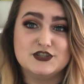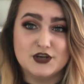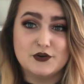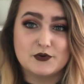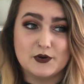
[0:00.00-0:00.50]

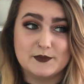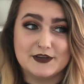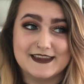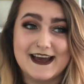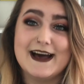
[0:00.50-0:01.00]
Don't quote me
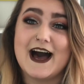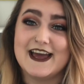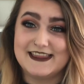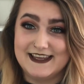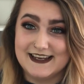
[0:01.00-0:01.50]
on that.
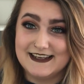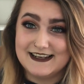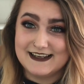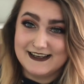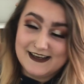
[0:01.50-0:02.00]
I think
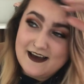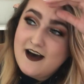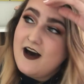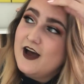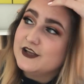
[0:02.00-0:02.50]

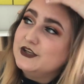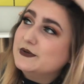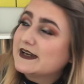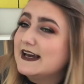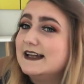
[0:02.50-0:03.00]

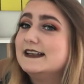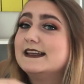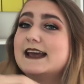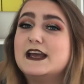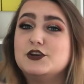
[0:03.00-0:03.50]
you can
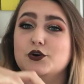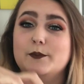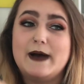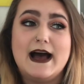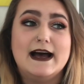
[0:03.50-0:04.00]
get
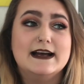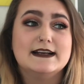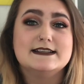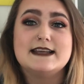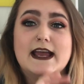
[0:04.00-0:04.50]
your
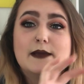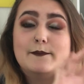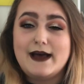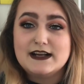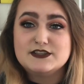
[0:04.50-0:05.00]
bag taken
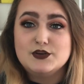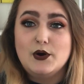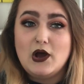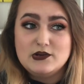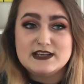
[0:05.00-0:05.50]
back to
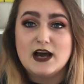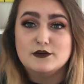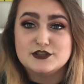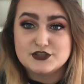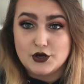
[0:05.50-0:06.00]
your
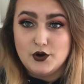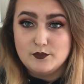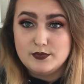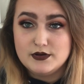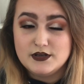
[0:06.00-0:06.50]
hotel shop.
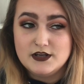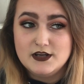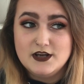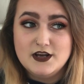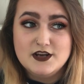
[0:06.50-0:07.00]

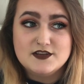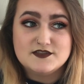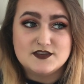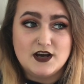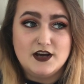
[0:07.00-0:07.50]

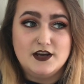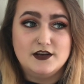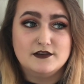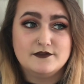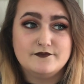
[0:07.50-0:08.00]

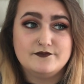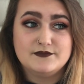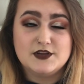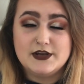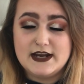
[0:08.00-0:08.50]
So
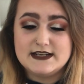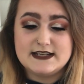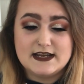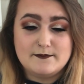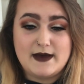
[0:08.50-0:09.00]
you get it
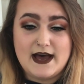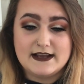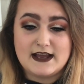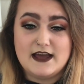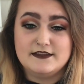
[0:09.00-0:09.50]
taken back,
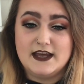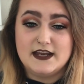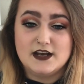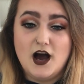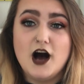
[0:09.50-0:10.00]
and
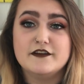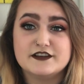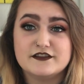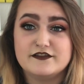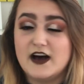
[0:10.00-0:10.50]
then
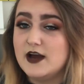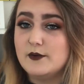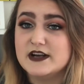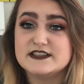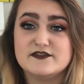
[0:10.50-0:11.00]
after the
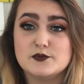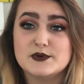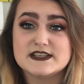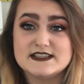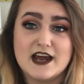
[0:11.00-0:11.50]
fireworks, if you
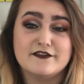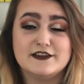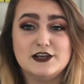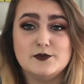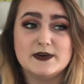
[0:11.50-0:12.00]
want to stay
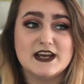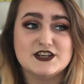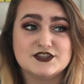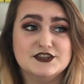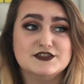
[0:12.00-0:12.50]
for the
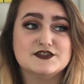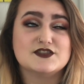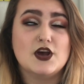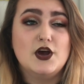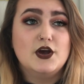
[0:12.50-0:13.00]
Illuminations,